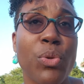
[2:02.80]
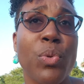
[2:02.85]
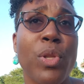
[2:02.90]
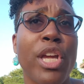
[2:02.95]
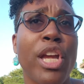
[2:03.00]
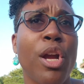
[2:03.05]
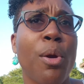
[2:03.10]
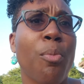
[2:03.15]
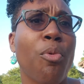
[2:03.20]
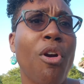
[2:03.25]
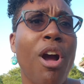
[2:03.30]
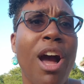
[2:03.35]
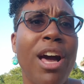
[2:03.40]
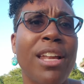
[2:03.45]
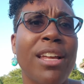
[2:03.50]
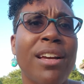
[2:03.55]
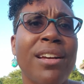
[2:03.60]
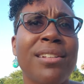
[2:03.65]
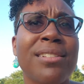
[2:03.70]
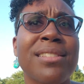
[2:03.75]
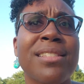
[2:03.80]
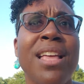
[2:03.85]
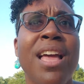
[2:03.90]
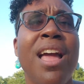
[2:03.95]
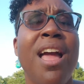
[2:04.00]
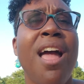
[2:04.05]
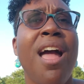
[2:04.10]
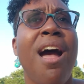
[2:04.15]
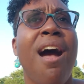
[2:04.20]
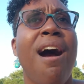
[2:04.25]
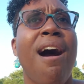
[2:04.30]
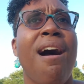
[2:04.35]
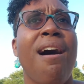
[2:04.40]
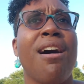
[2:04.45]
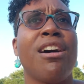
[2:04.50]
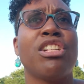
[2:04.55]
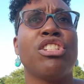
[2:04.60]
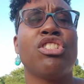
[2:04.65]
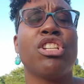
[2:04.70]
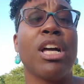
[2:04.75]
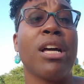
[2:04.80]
their products, uh,